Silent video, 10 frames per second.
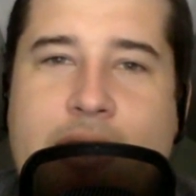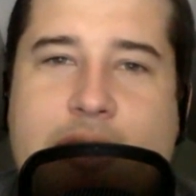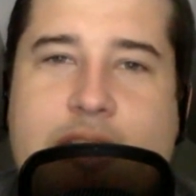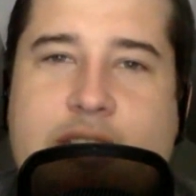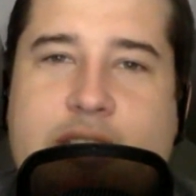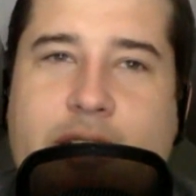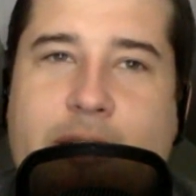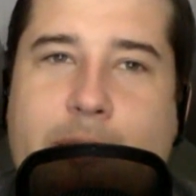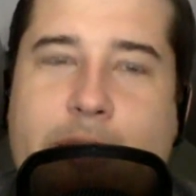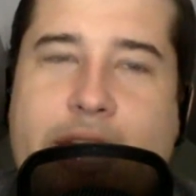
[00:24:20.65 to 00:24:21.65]

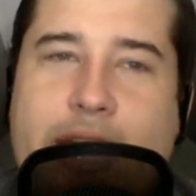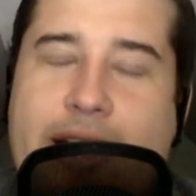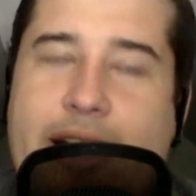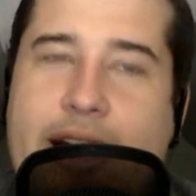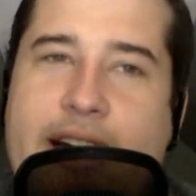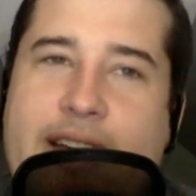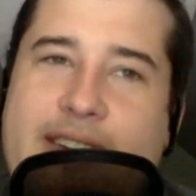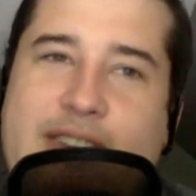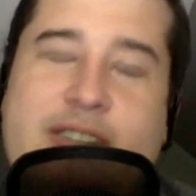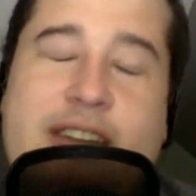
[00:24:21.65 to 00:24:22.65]
so yeah
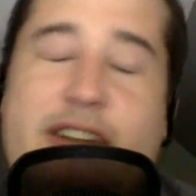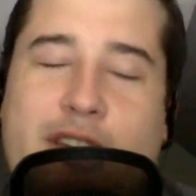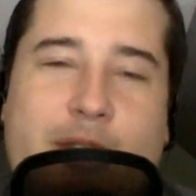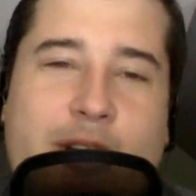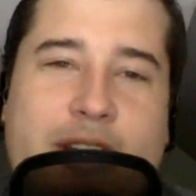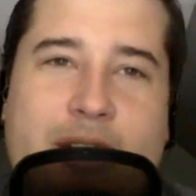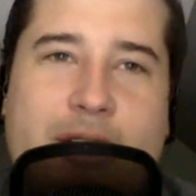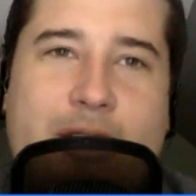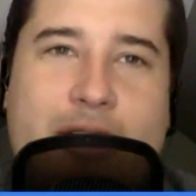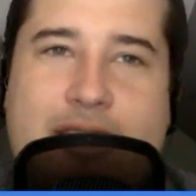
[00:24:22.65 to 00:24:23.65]
you're definitely looking
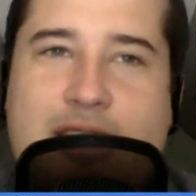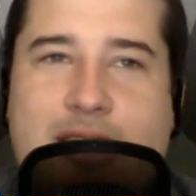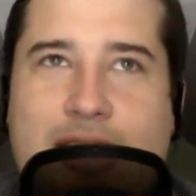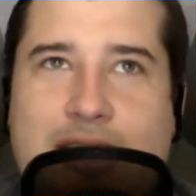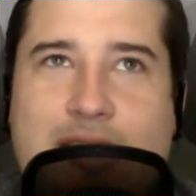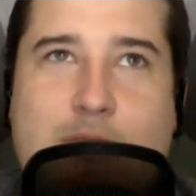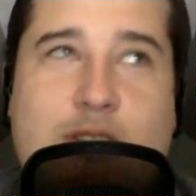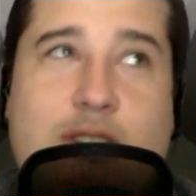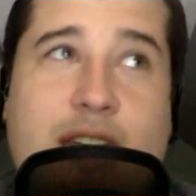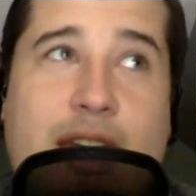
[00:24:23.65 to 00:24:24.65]
hard at these guys. I'm just
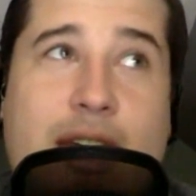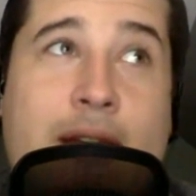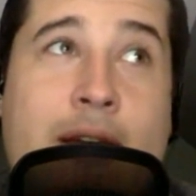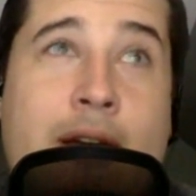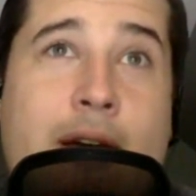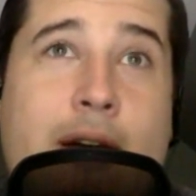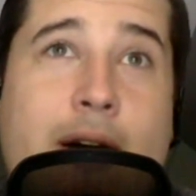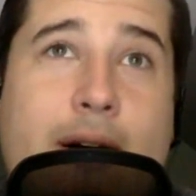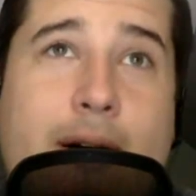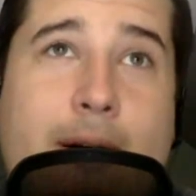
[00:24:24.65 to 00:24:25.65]
saying,
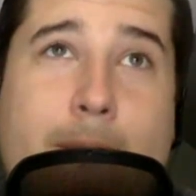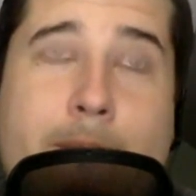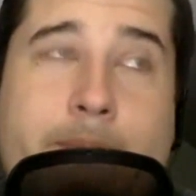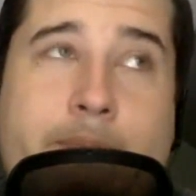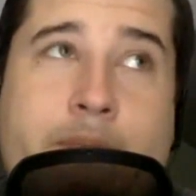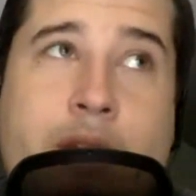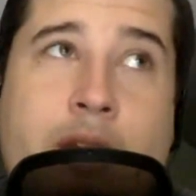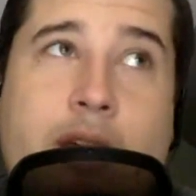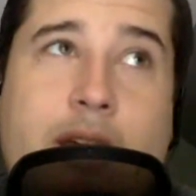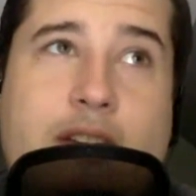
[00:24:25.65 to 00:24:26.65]
um,
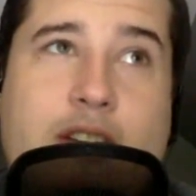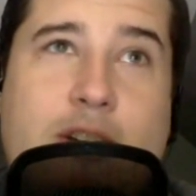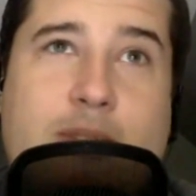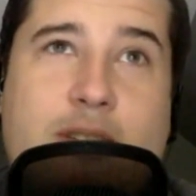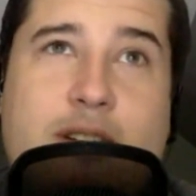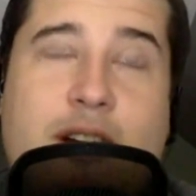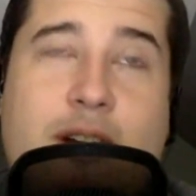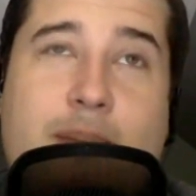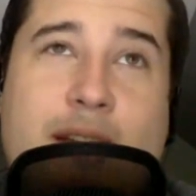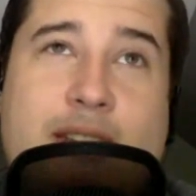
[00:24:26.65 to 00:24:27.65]
in terms of
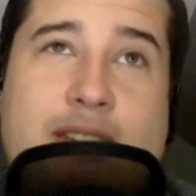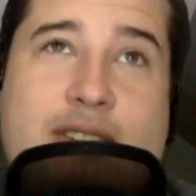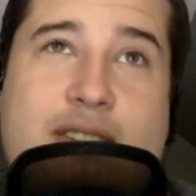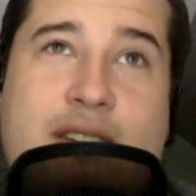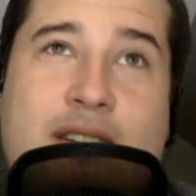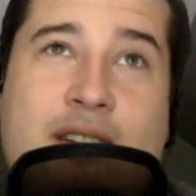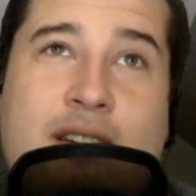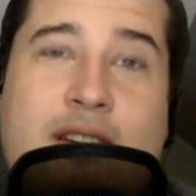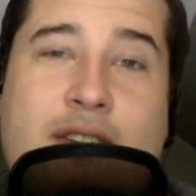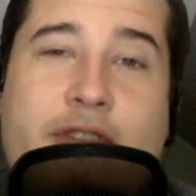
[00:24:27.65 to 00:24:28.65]
tournaments,
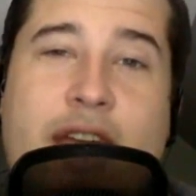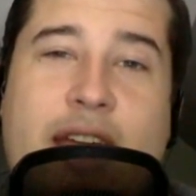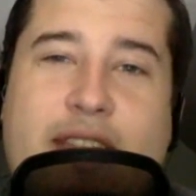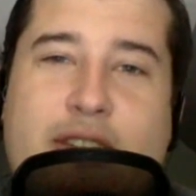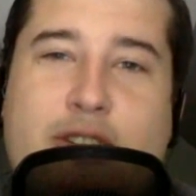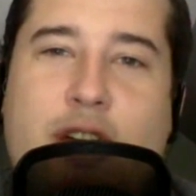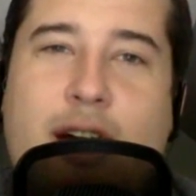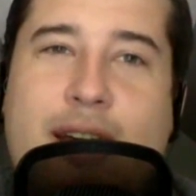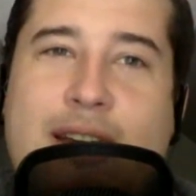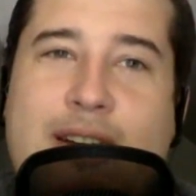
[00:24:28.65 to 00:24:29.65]
fading the
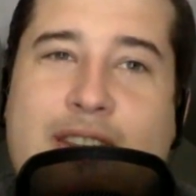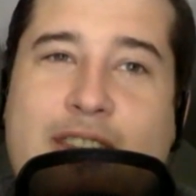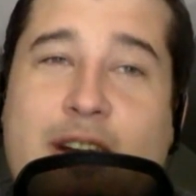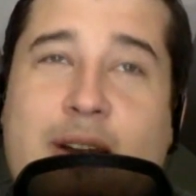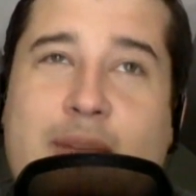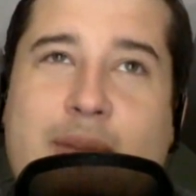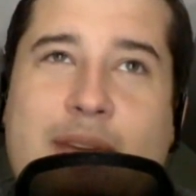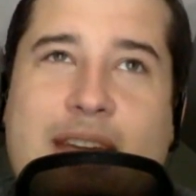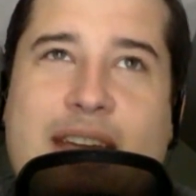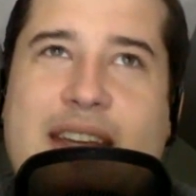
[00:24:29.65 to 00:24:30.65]
chalk here, they're going to
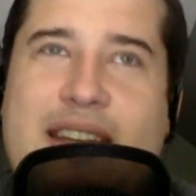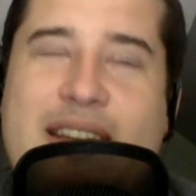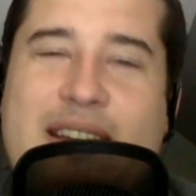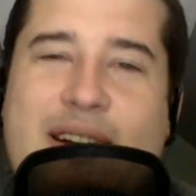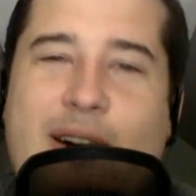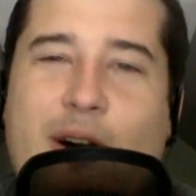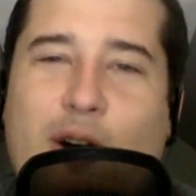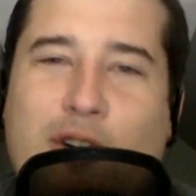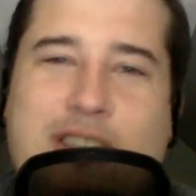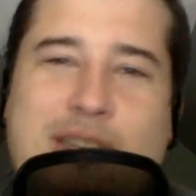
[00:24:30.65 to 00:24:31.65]
be
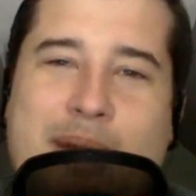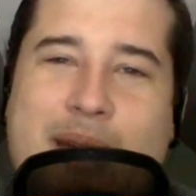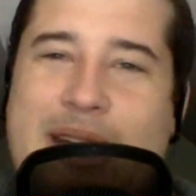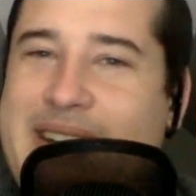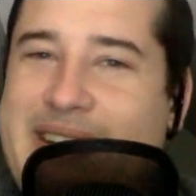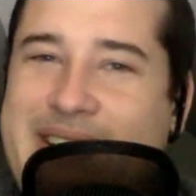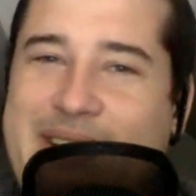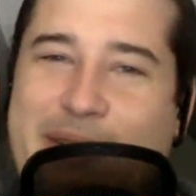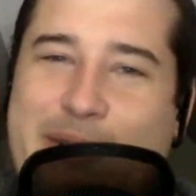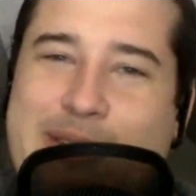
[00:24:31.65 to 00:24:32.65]
ultimate,
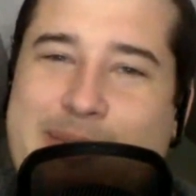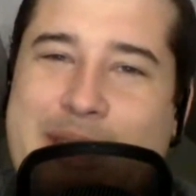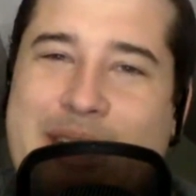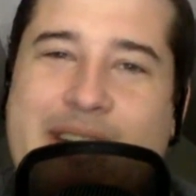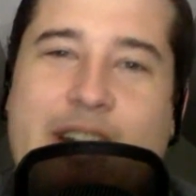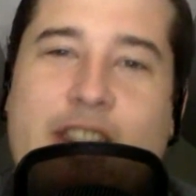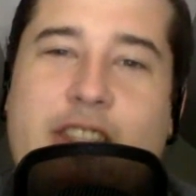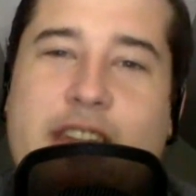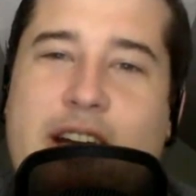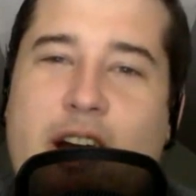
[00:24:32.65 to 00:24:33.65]
ultimate. Other
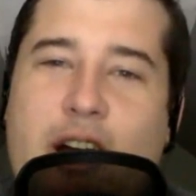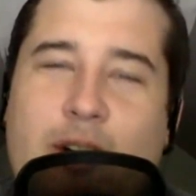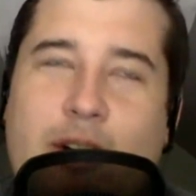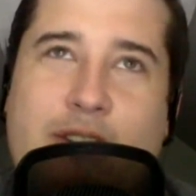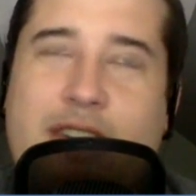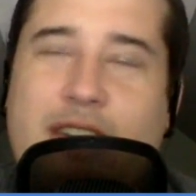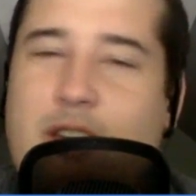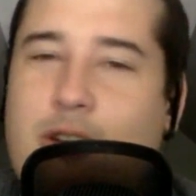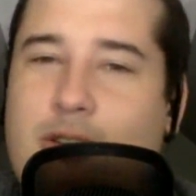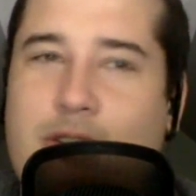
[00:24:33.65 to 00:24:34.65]
than Cargo, I don't think you
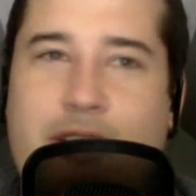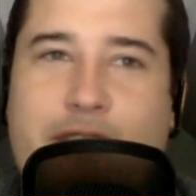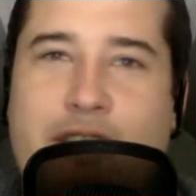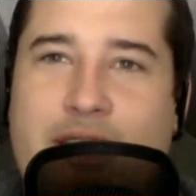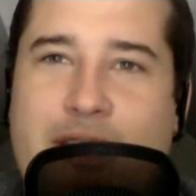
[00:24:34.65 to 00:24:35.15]
can really fade